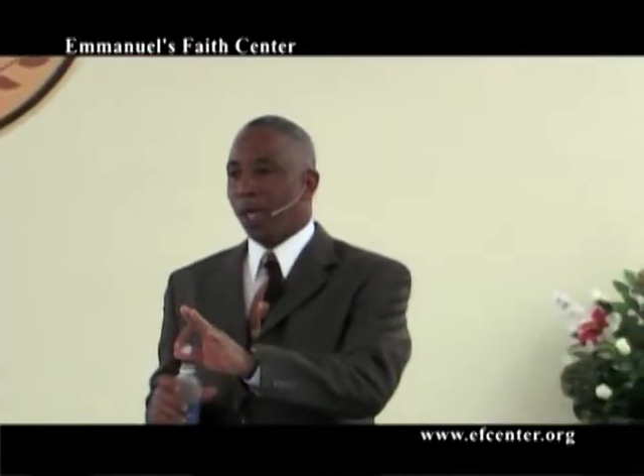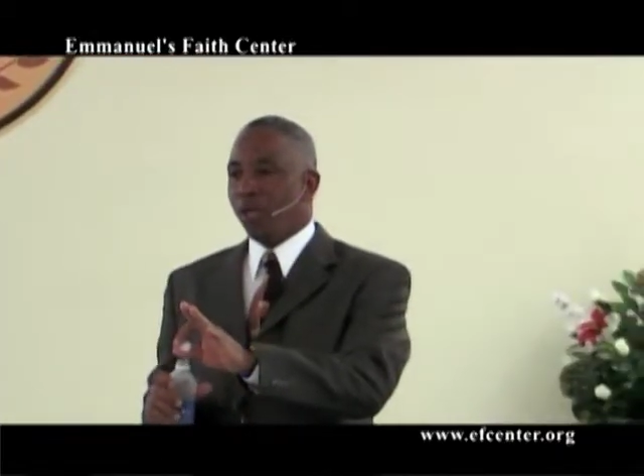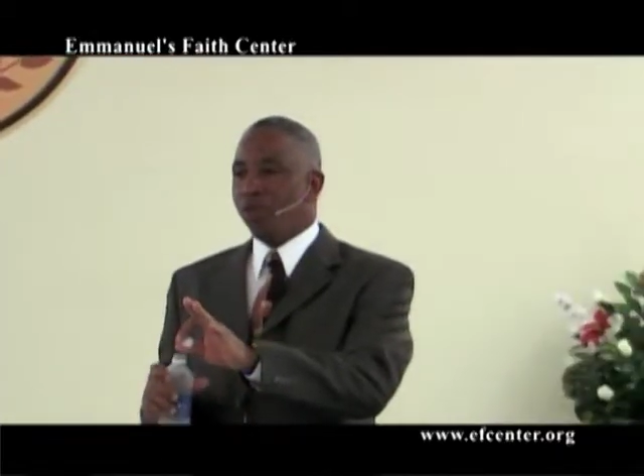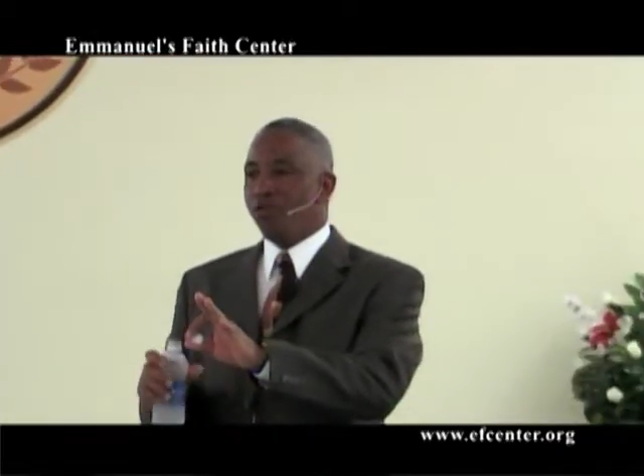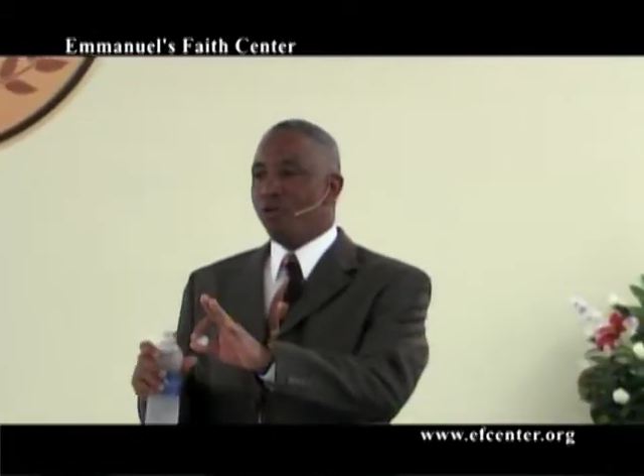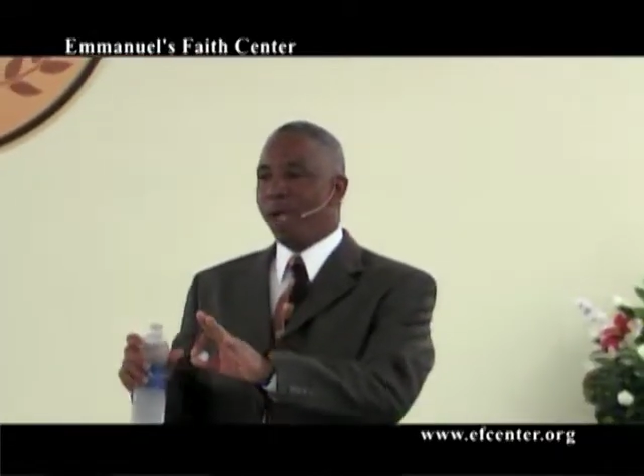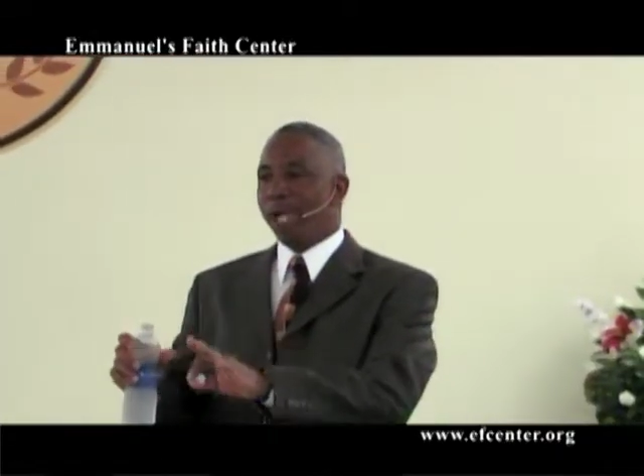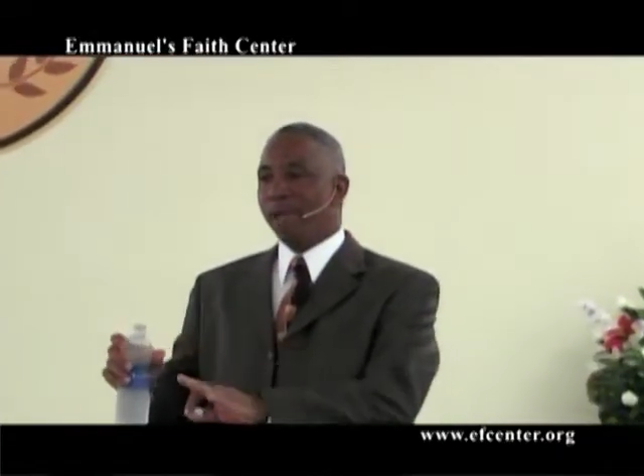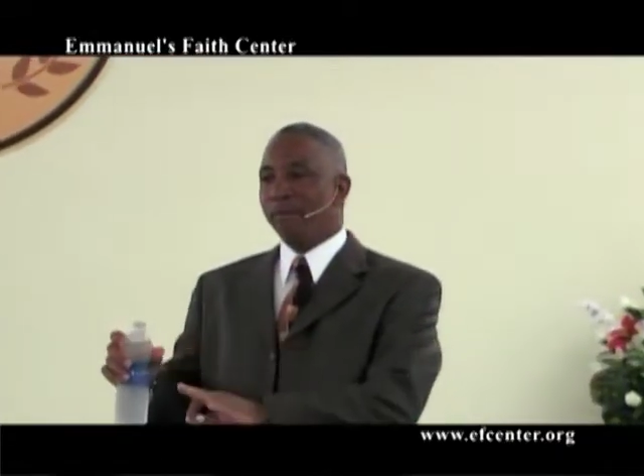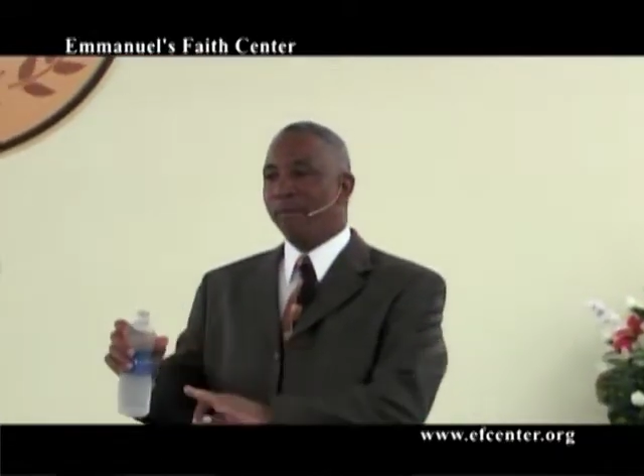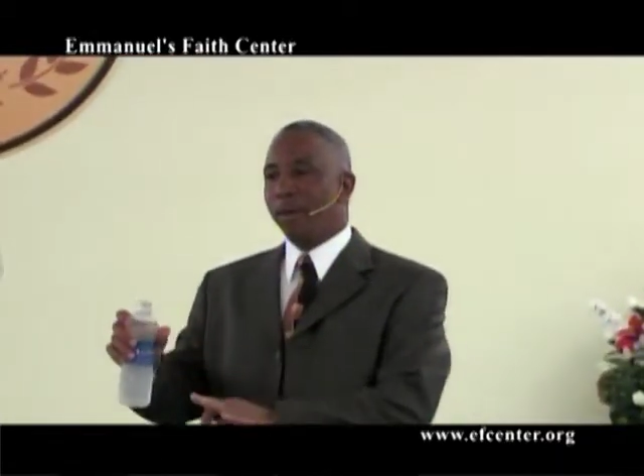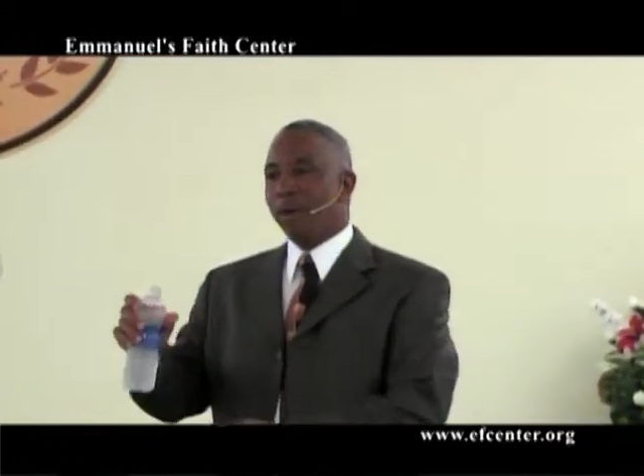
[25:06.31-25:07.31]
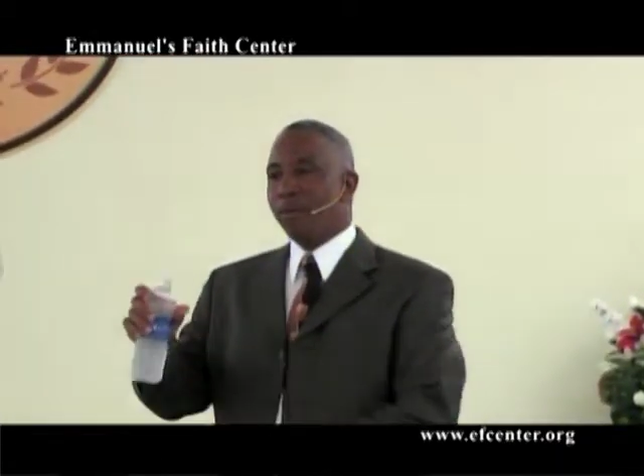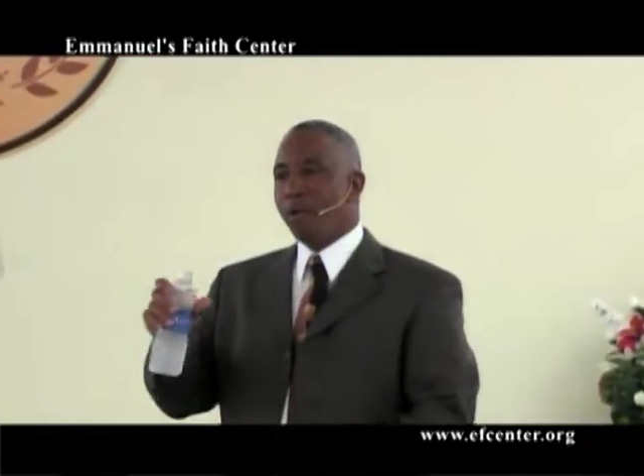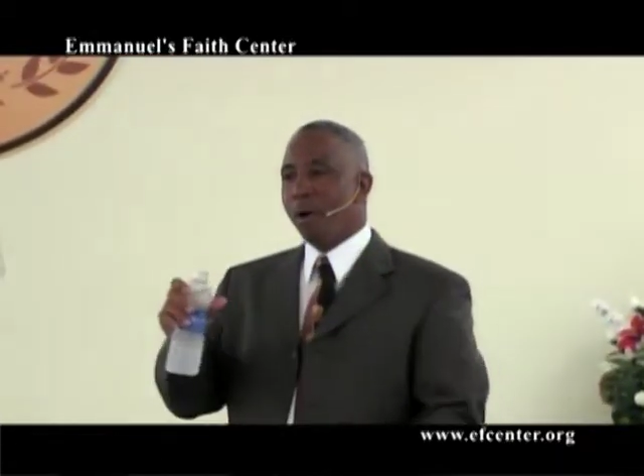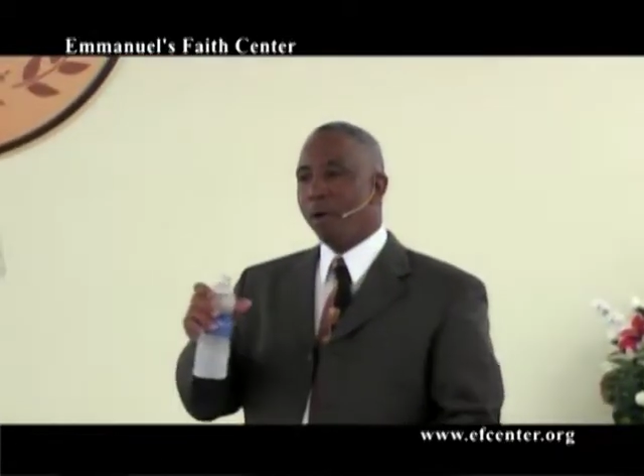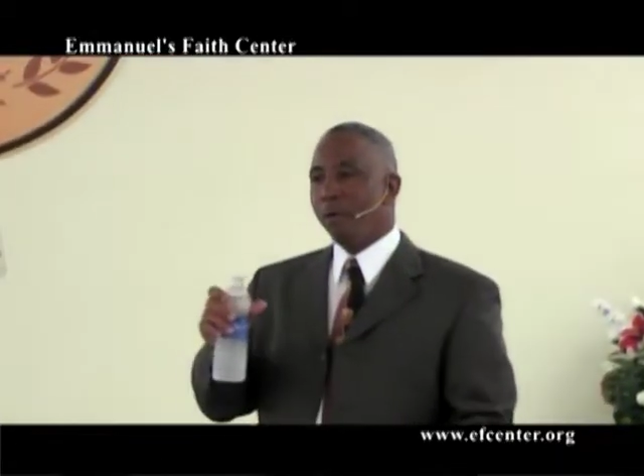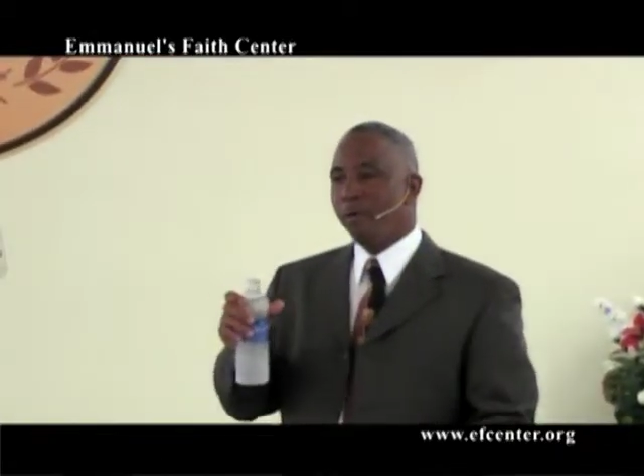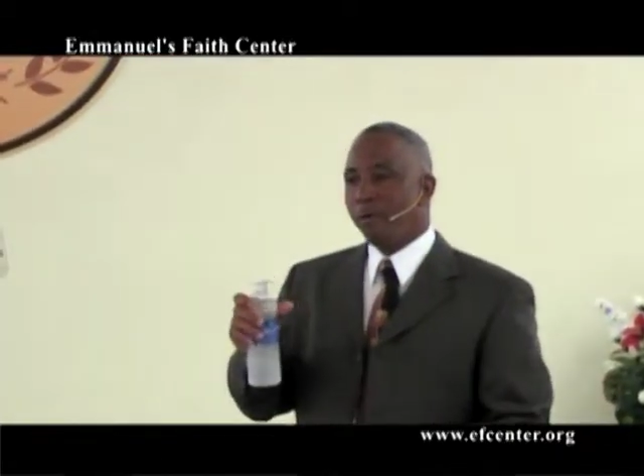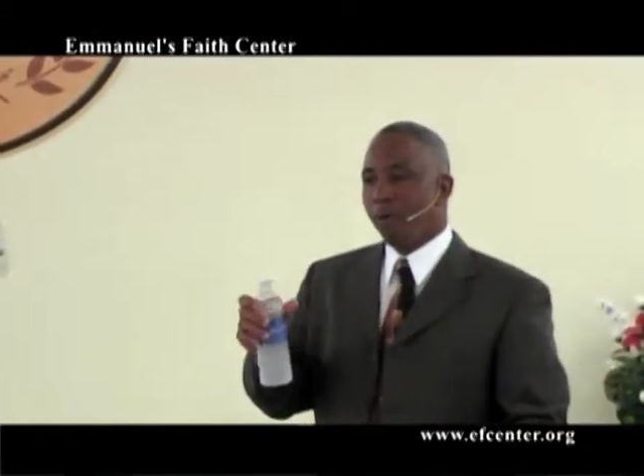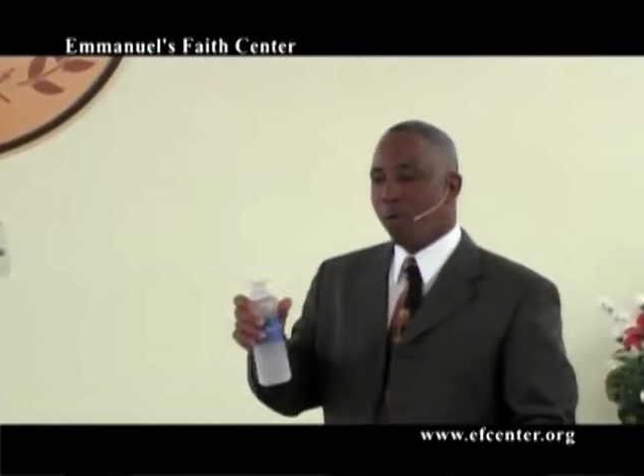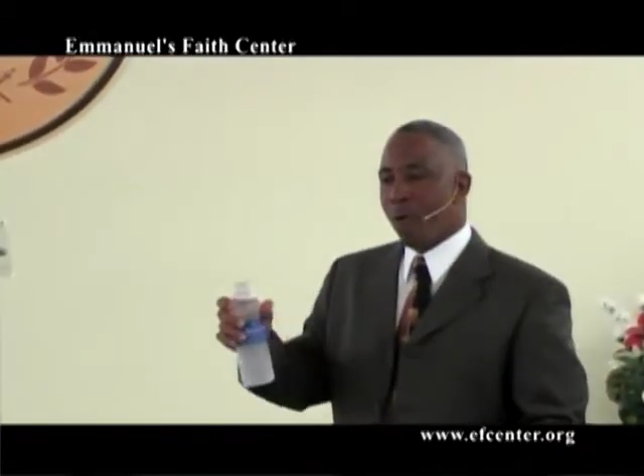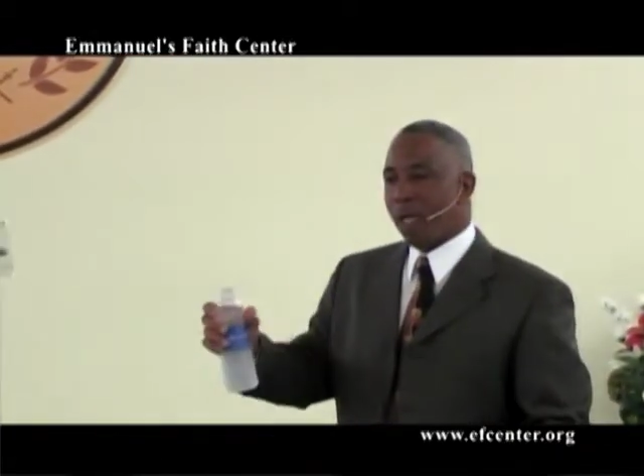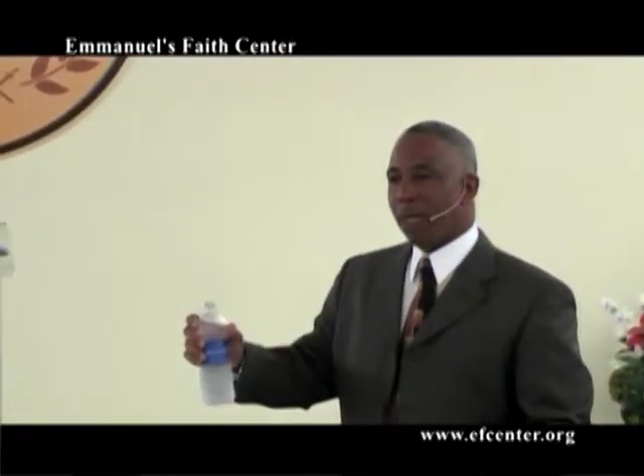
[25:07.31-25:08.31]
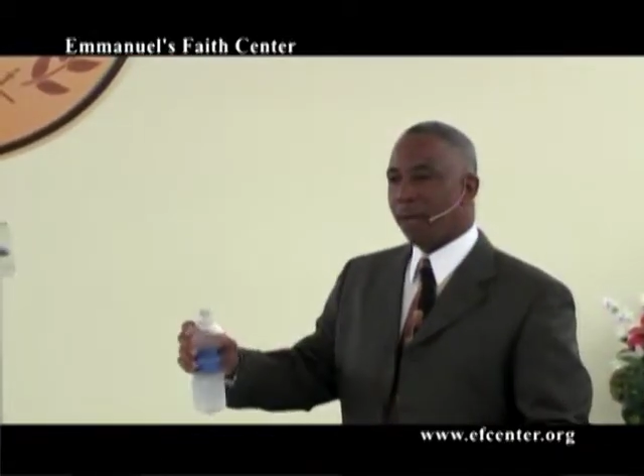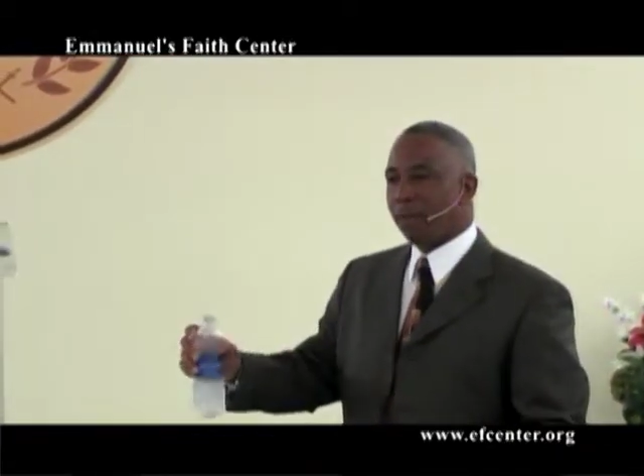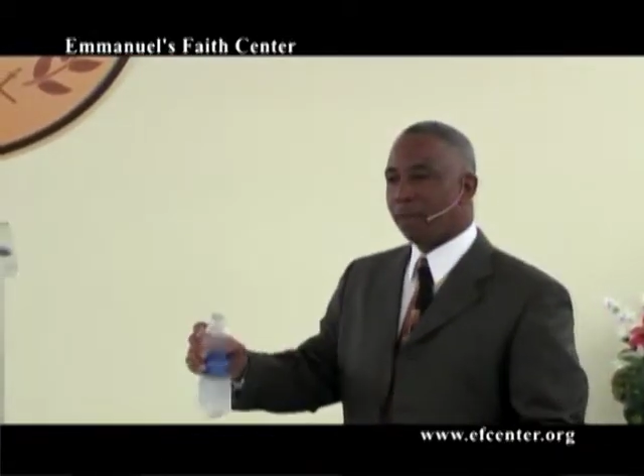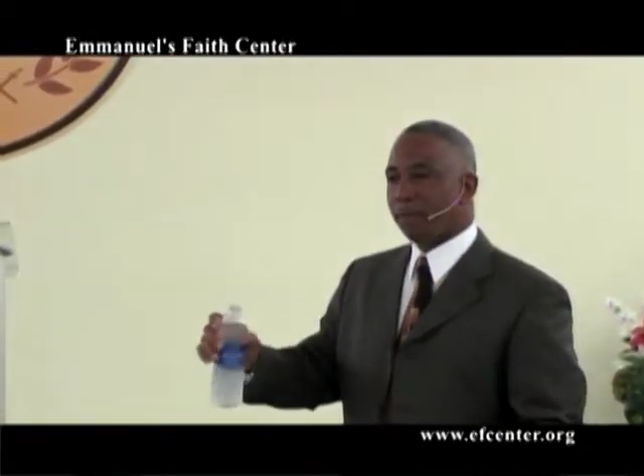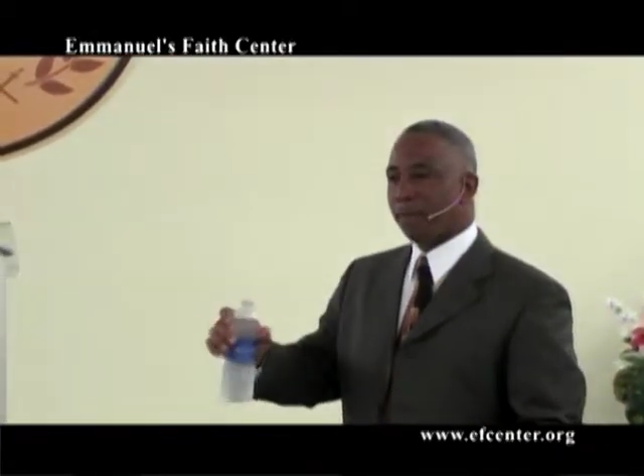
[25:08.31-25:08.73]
You're drinking from the wrong well.